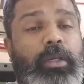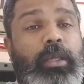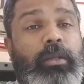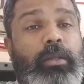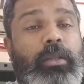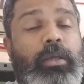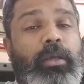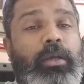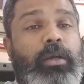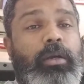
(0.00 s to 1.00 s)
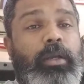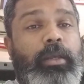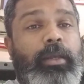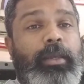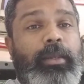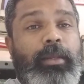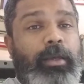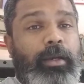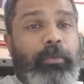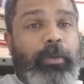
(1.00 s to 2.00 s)
in uh, in
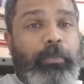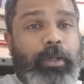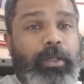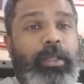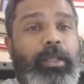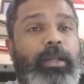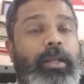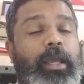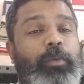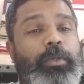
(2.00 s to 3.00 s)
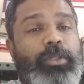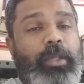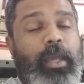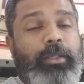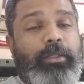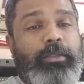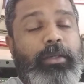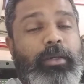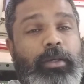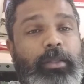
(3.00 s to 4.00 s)
a particular language and has
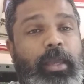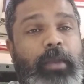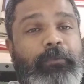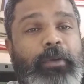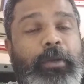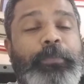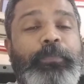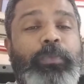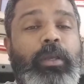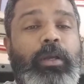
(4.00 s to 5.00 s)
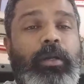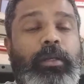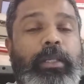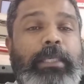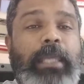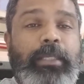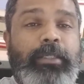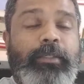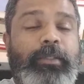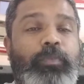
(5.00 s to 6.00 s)
they have
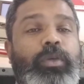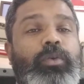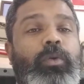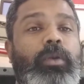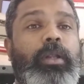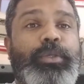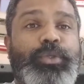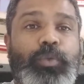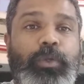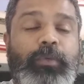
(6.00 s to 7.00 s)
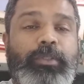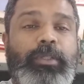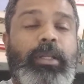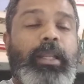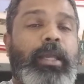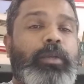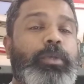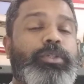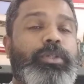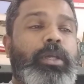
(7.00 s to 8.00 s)
created something called a universal
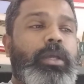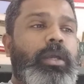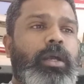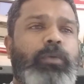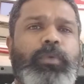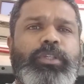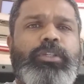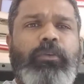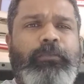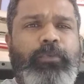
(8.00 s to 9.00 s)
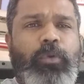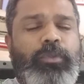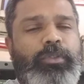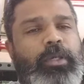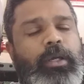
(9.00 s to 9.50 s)
language, which is of course